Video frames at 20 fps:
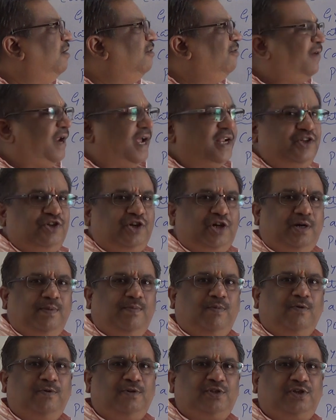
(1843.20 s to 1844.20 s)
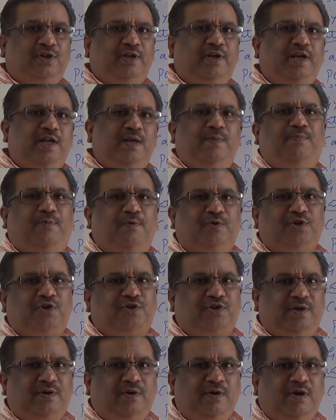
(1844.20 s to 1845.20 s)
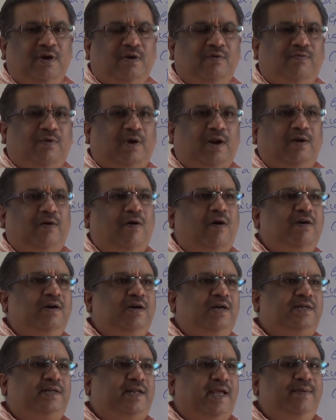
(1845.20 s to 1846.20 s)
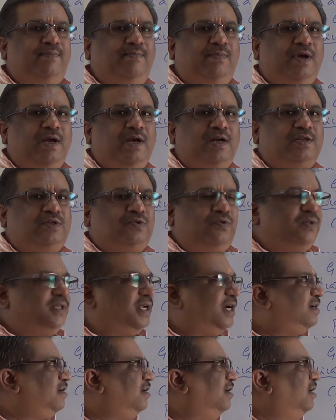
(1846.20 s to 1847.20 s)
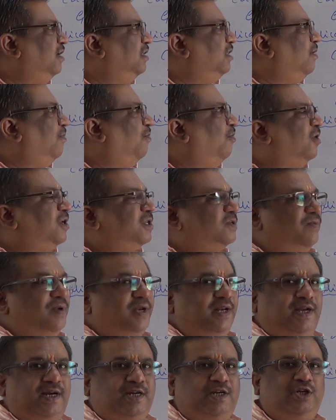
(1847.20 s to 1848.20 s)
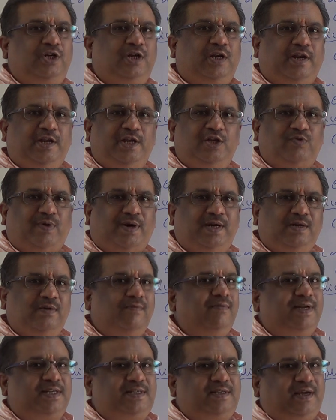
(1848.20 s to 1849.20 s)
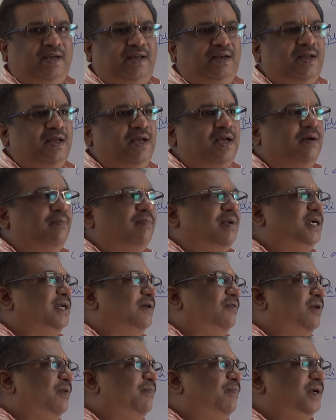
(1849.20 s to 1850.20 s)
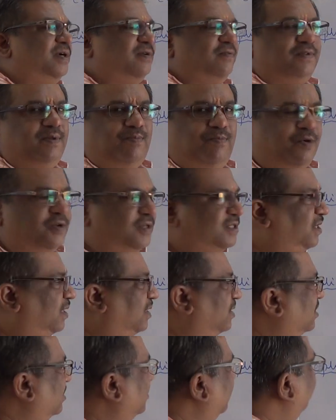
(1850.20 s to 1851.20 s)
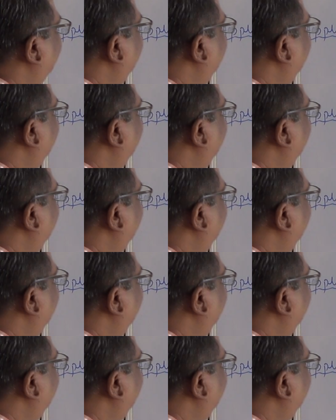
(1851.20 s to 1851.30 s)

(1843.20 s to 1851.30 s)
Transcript: fractured bones in position for a longer time, so that the bones will get rejoined once again by development of the bone cells.